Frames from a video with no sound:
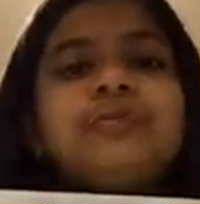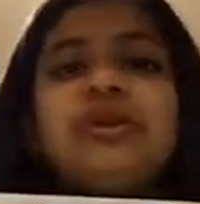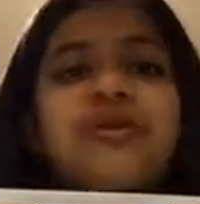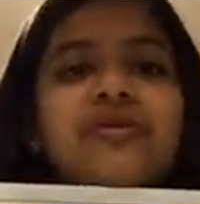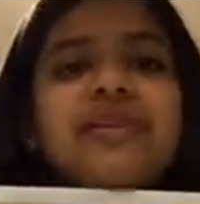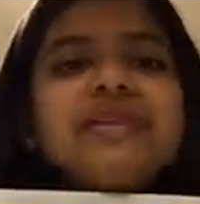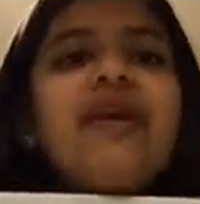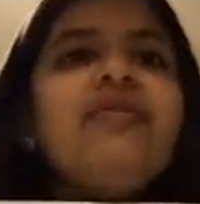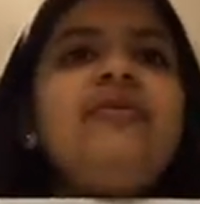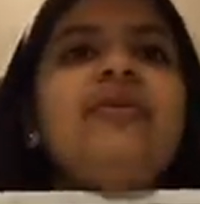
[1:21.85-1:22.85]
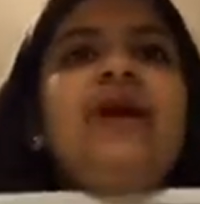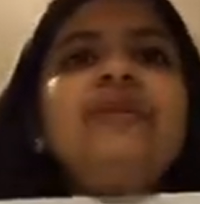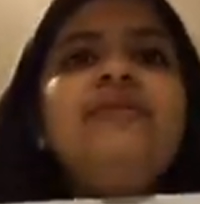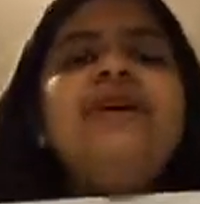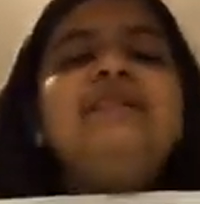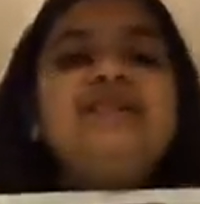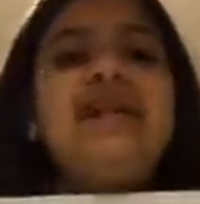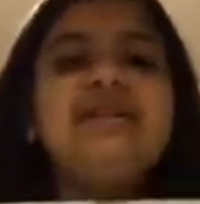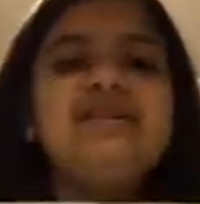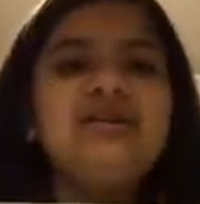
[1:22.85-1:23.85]
you don't need to count from the last because the
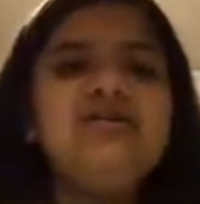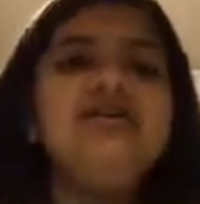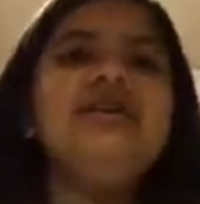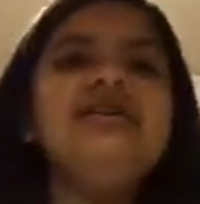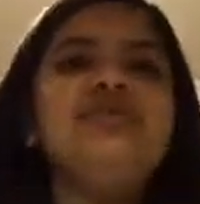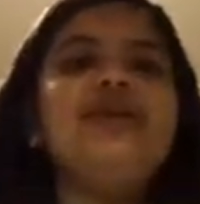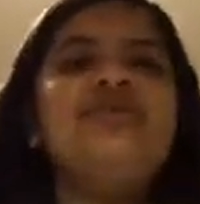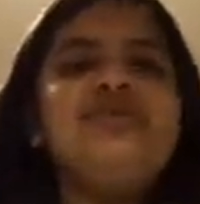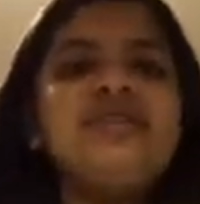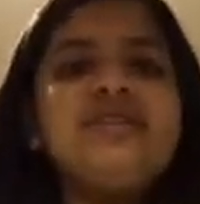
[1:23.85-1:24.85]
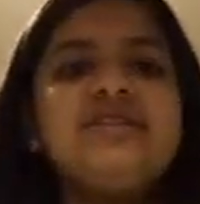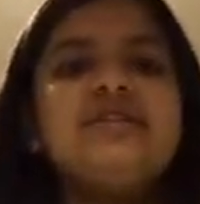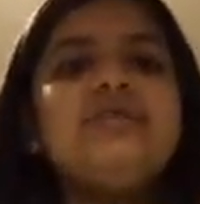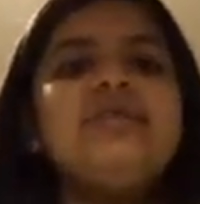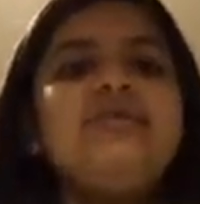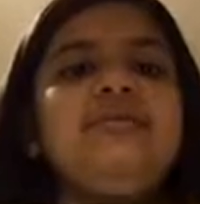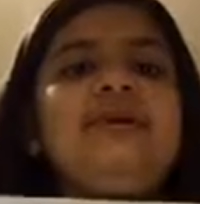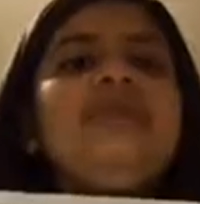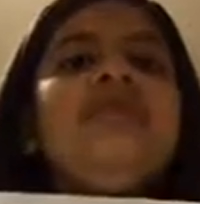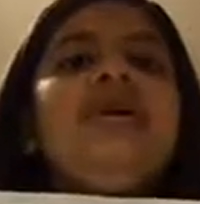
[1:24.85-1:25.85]
last syllable is where the stress is supposed to be.